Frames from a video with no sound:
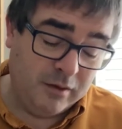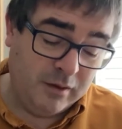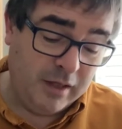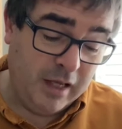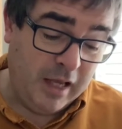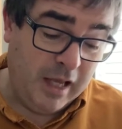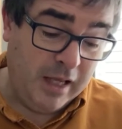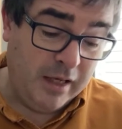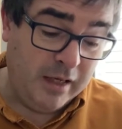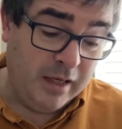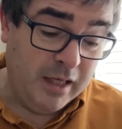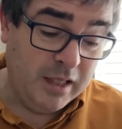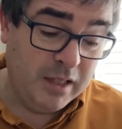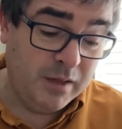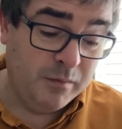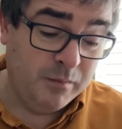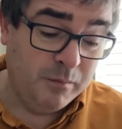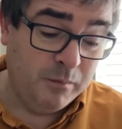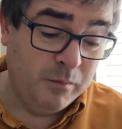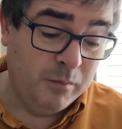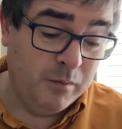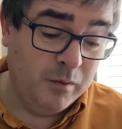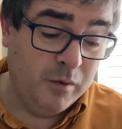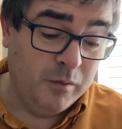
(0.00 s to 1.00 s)
In this
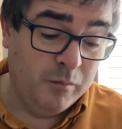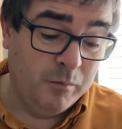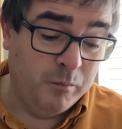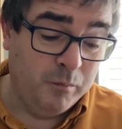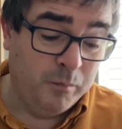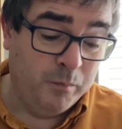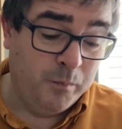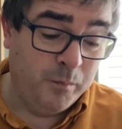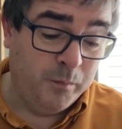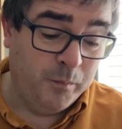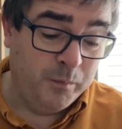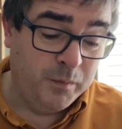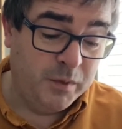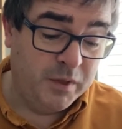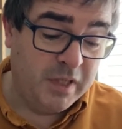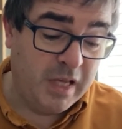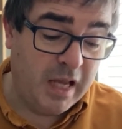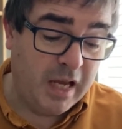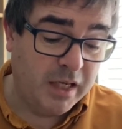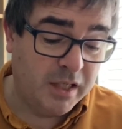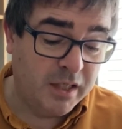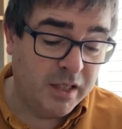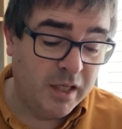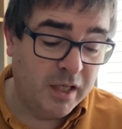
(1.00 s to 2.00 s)

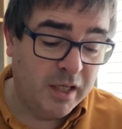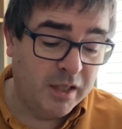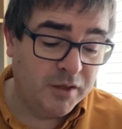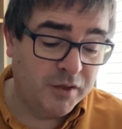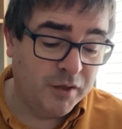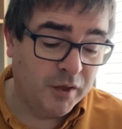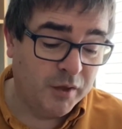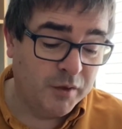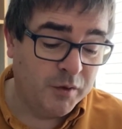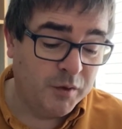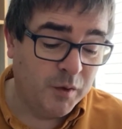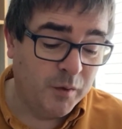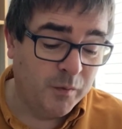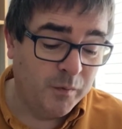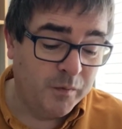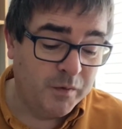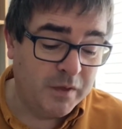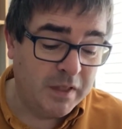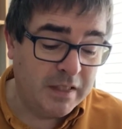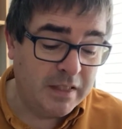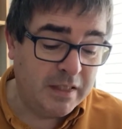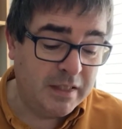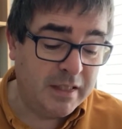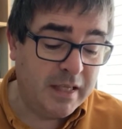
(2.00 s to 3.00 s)
section, it starts off with
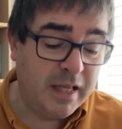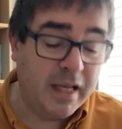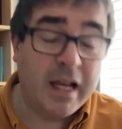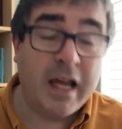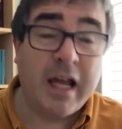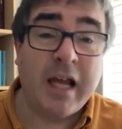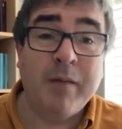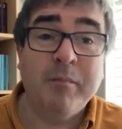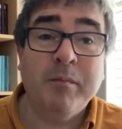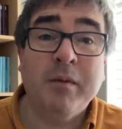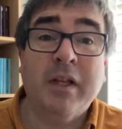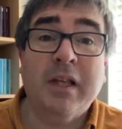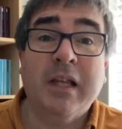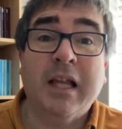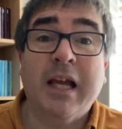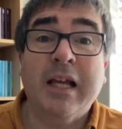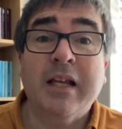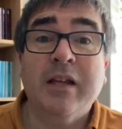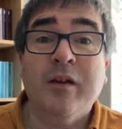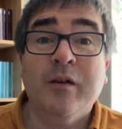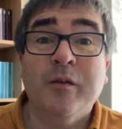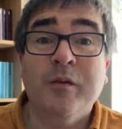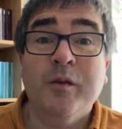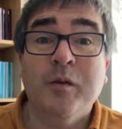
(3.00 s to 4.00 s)
Jesus saying, I am the light
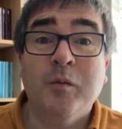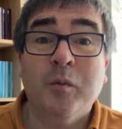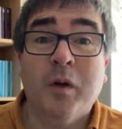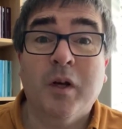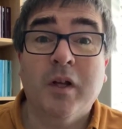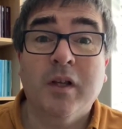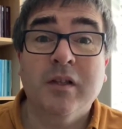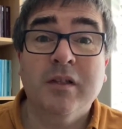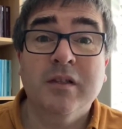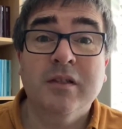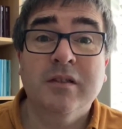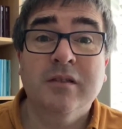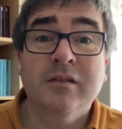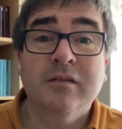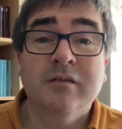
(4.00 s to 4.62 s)
of the world.